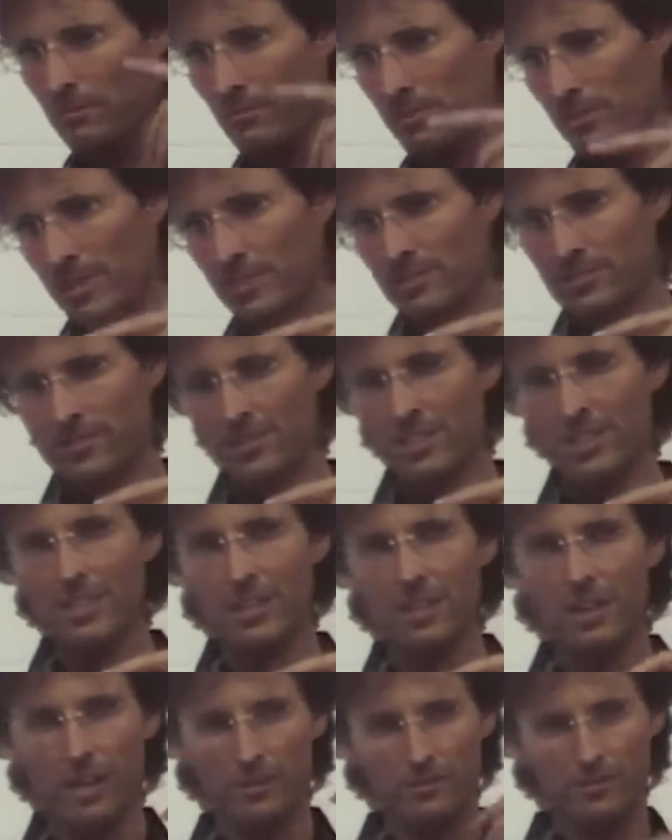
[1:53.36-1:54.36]
and memories
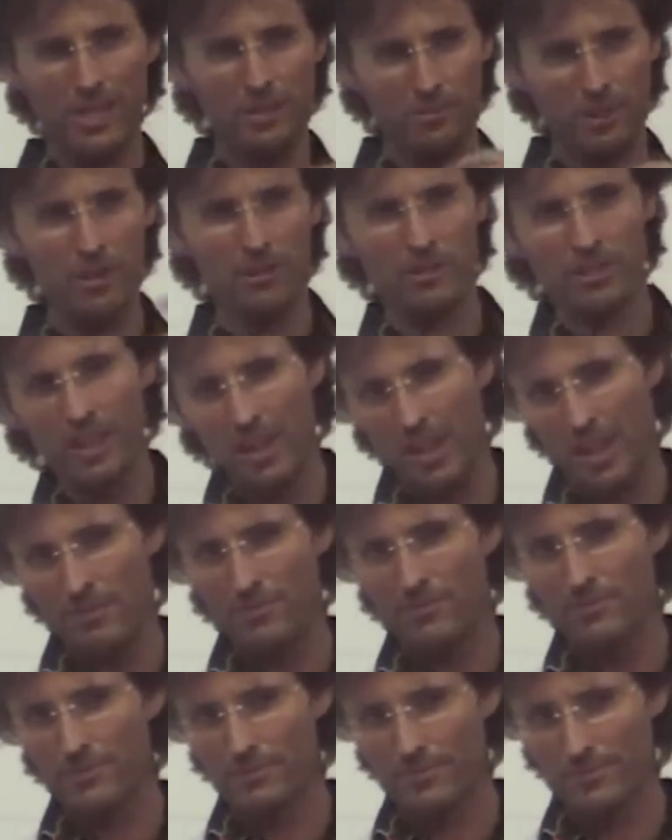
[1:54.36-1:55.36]
of their own
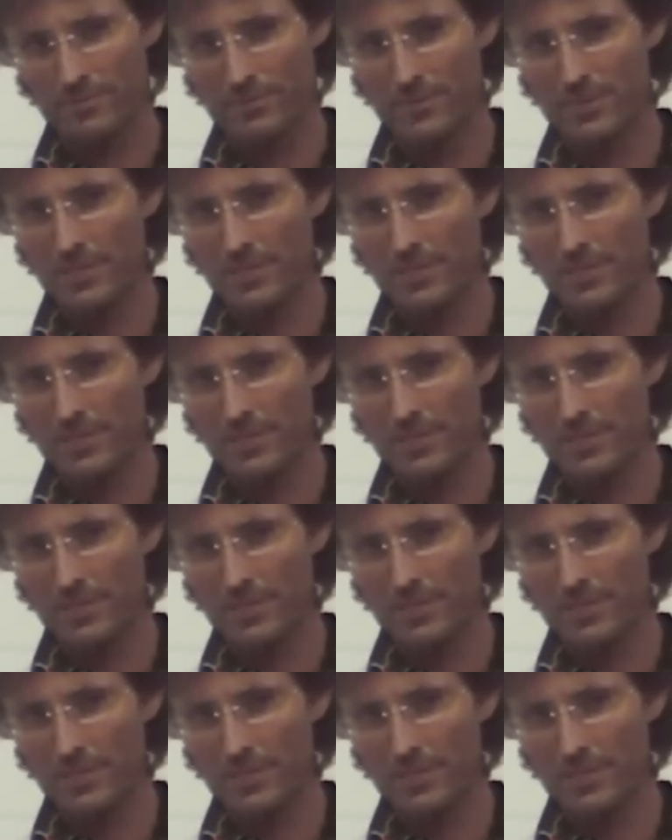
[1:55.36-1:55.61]
life.